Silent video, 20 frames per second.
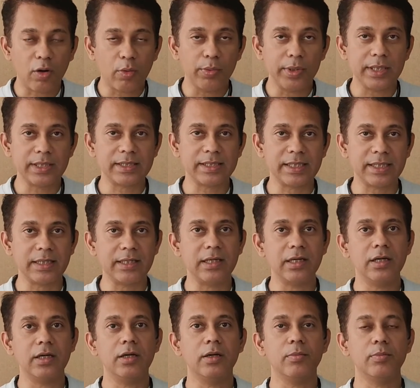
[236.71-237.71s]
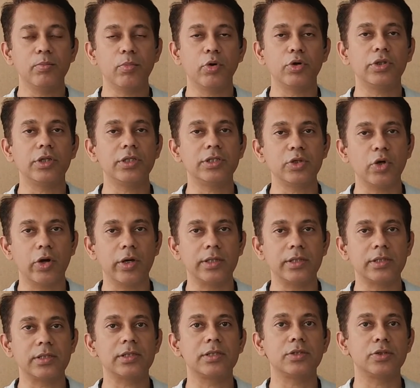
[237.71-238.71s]
always see both the
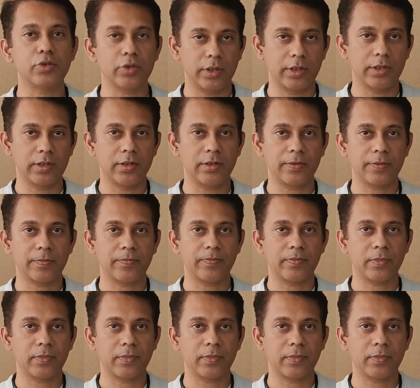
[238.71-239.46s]
joints together.